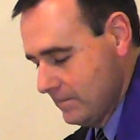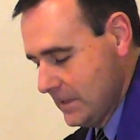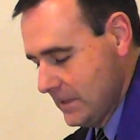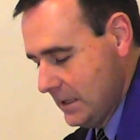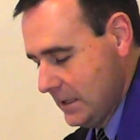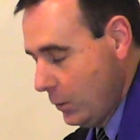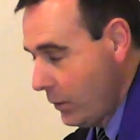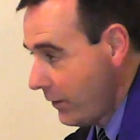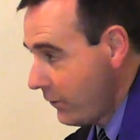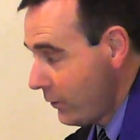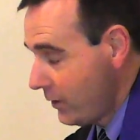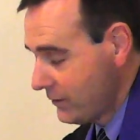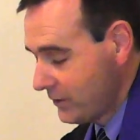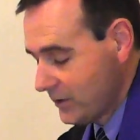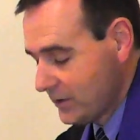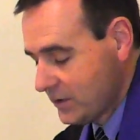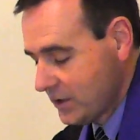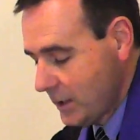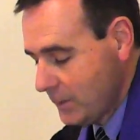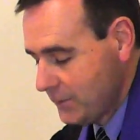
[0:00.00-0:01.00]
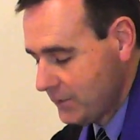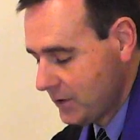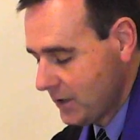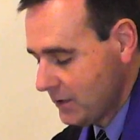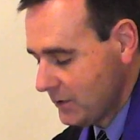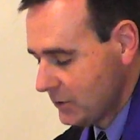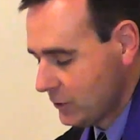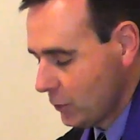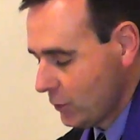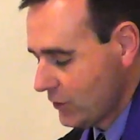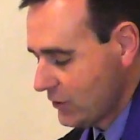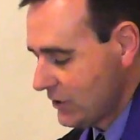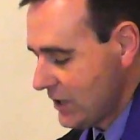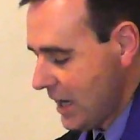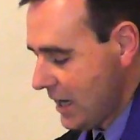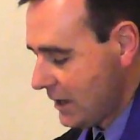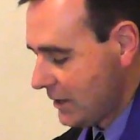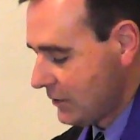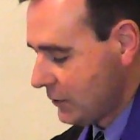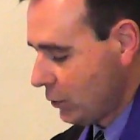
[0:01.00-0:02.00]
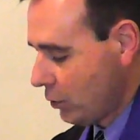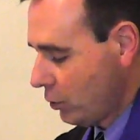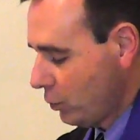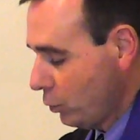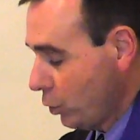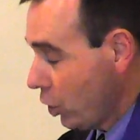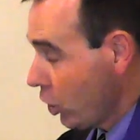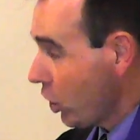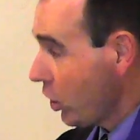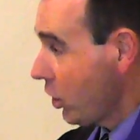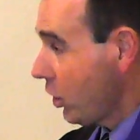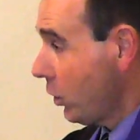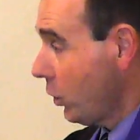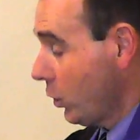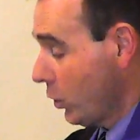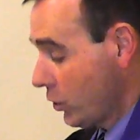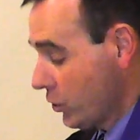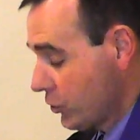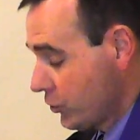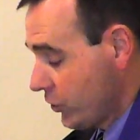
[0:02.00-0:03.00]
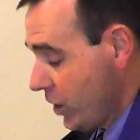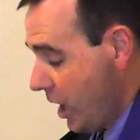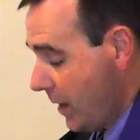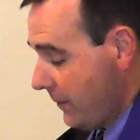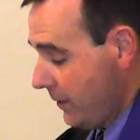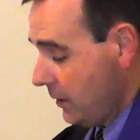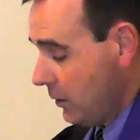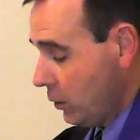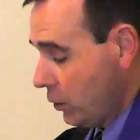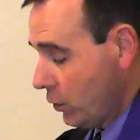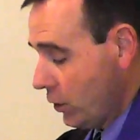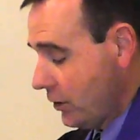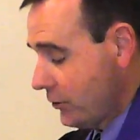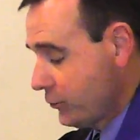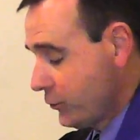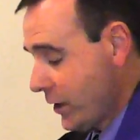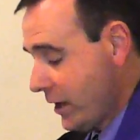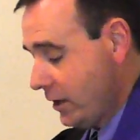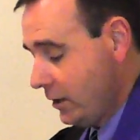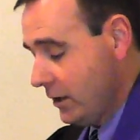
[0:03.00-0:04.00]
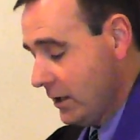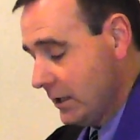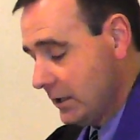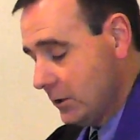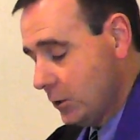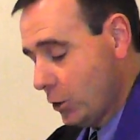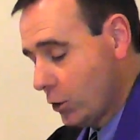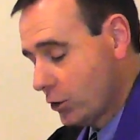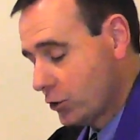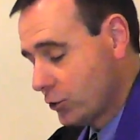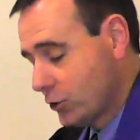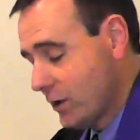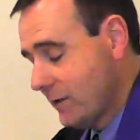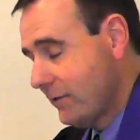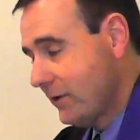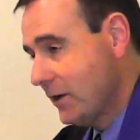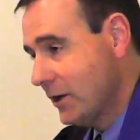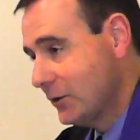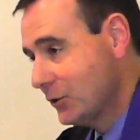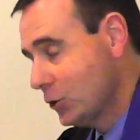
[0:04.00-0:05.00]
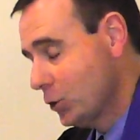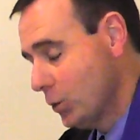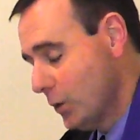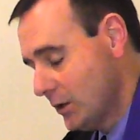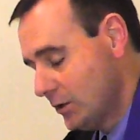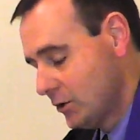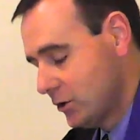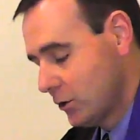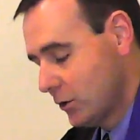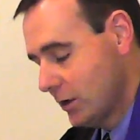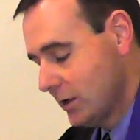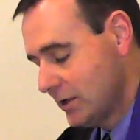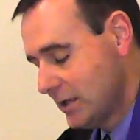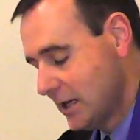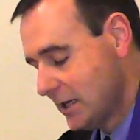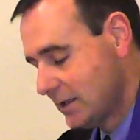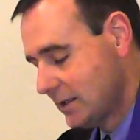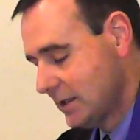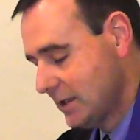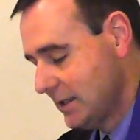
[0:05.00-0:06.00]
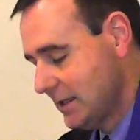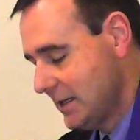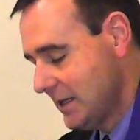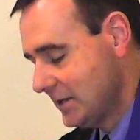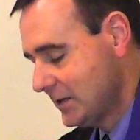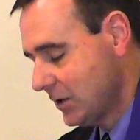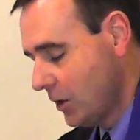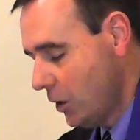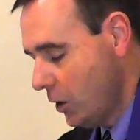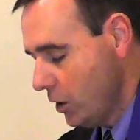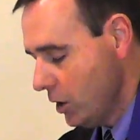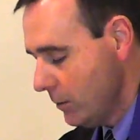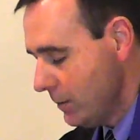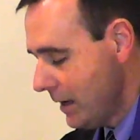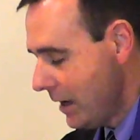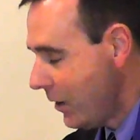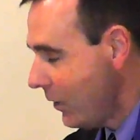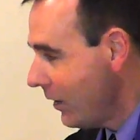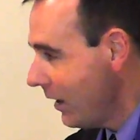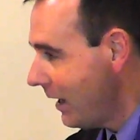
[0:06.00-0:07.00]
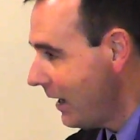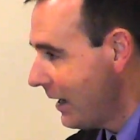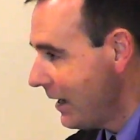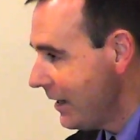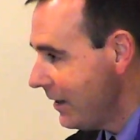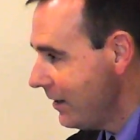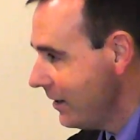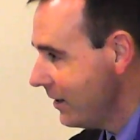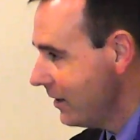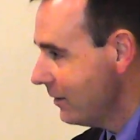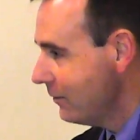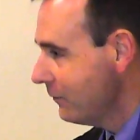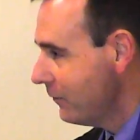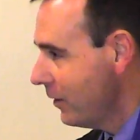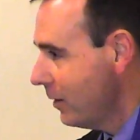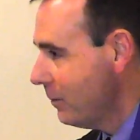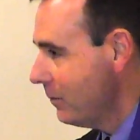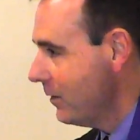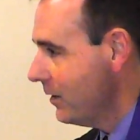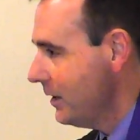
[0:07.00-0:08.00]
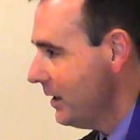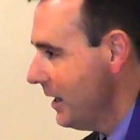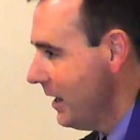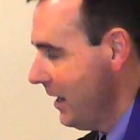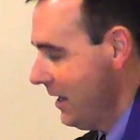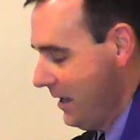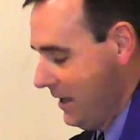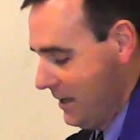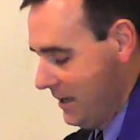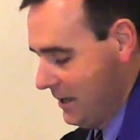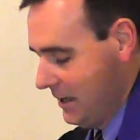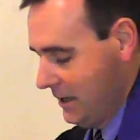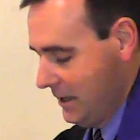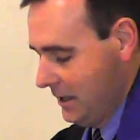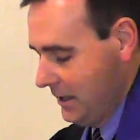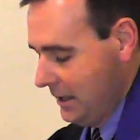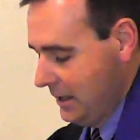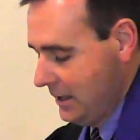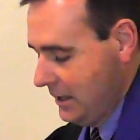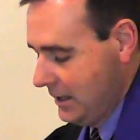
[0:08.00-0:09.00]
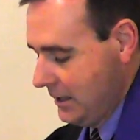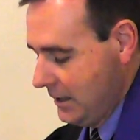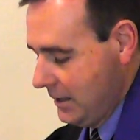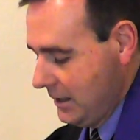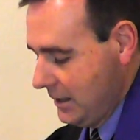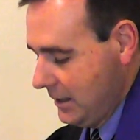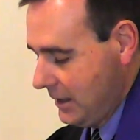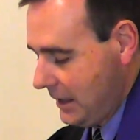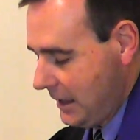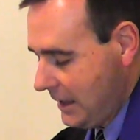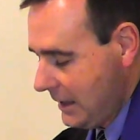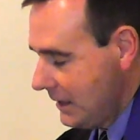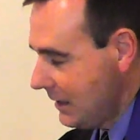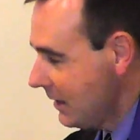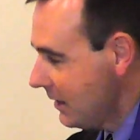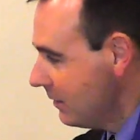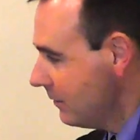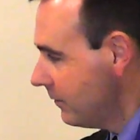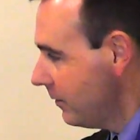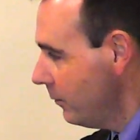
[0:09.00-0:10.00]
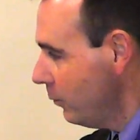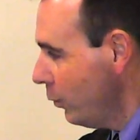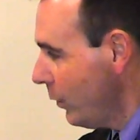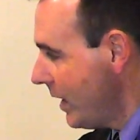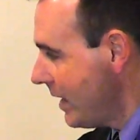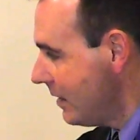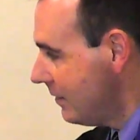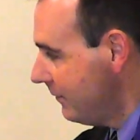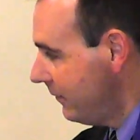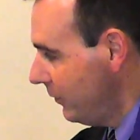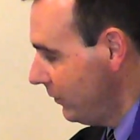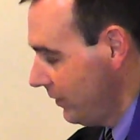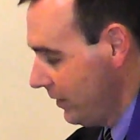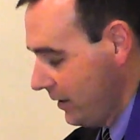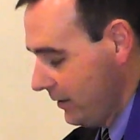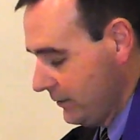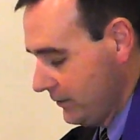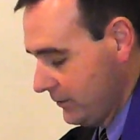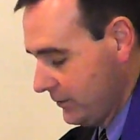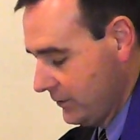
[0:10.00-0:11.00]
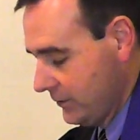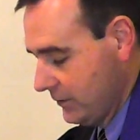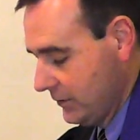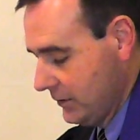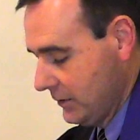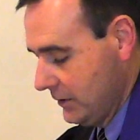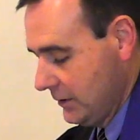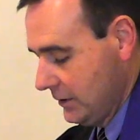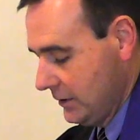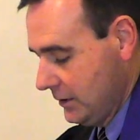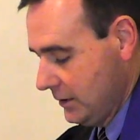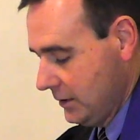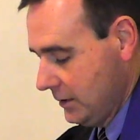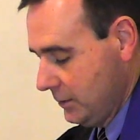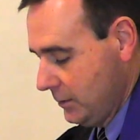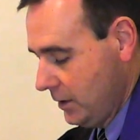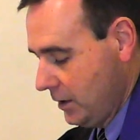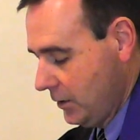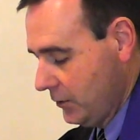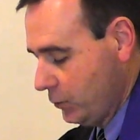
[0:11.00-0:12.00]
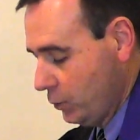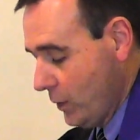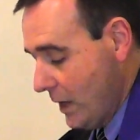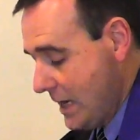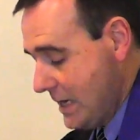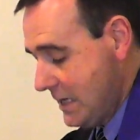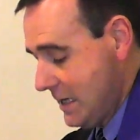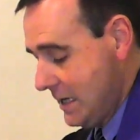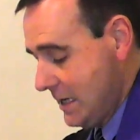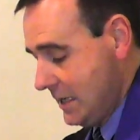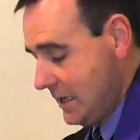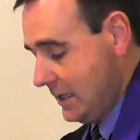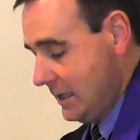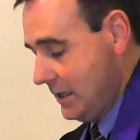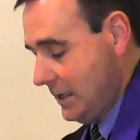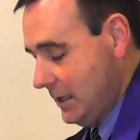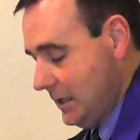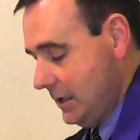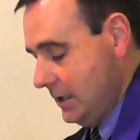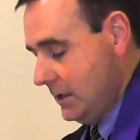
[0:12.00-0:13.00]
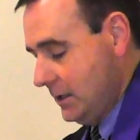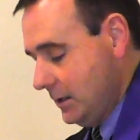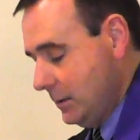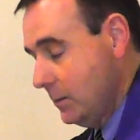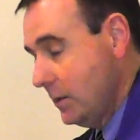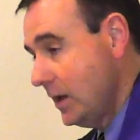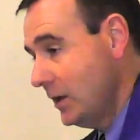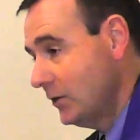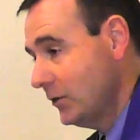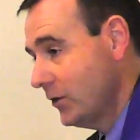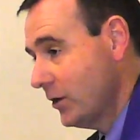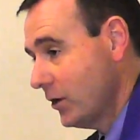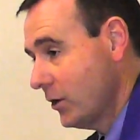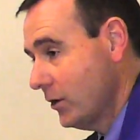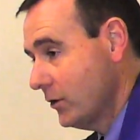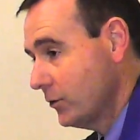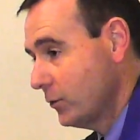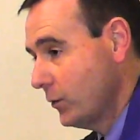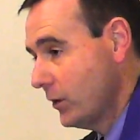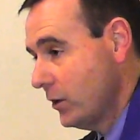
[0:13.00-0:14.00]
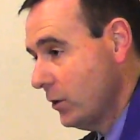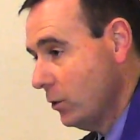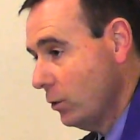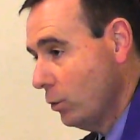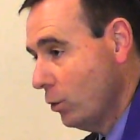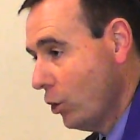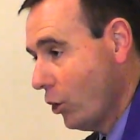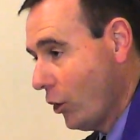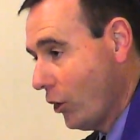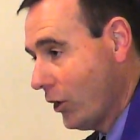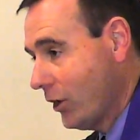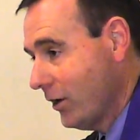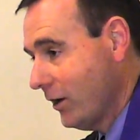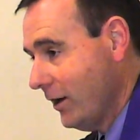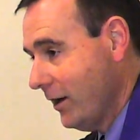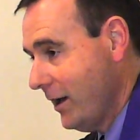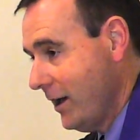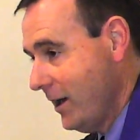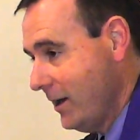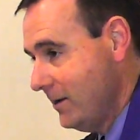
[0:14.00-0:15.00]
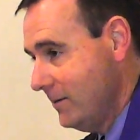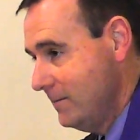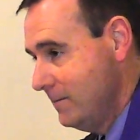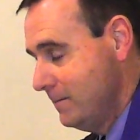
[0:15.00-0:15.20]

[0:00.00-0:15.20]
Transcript: Whether it's a substance or sex or work or drama or adrenaline or trivia to which you're addicted, it's all about hiding from the day, hiding from wakefulness, because waking means there is real work ahead.